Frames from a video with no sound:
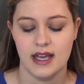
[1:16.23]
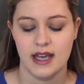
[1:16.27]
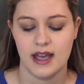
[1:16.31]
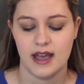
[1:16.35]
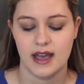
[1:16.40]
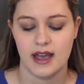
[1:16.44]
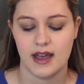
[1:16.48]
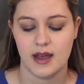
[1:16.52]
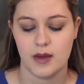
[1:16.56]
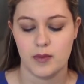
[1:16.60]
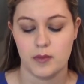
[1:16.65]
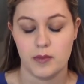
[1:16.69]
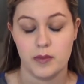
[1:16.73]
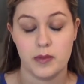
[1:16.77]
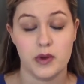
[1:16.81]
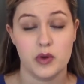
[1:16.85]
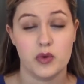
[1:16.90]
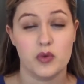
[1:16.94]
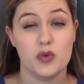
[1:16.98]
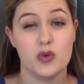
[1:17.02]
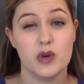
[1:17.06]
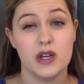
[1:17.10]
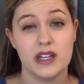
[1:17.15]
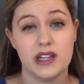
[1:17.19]
But
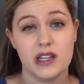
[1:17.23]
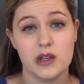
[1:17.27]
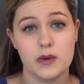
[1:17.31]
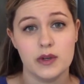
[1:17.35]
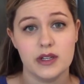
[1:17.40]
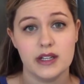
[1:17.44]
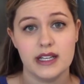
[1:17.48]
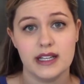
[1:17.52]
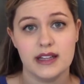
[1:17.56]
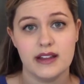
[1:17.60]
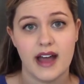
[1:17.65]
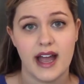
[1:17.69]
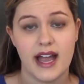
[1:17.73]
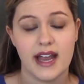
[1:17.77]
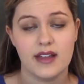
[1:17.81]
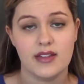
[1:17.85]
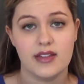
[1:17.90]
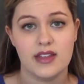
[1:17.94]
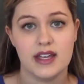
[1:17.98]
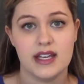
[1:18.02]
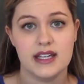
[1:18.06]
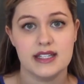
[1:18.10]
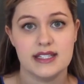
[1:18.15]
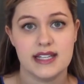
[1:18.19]
really like
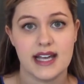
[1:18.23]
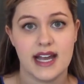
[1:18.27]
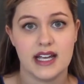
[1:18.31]
this.